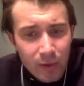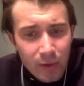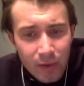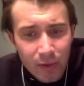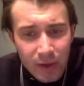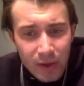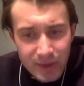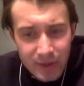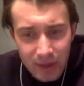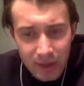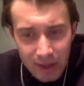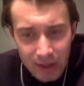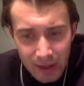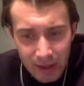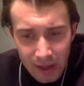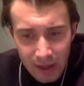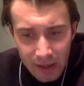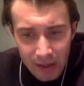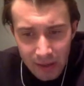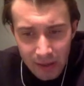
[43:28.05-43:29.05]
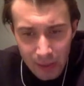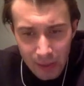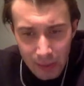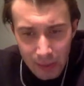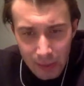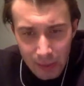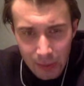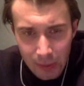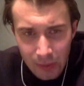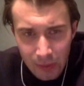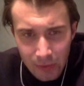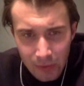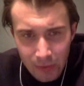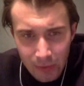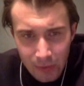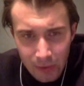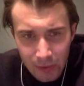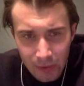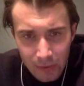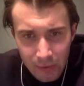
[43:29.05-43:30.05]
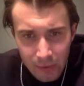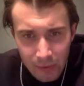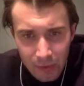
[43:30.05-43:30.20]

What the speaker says: things like that, you know, we were off-grid for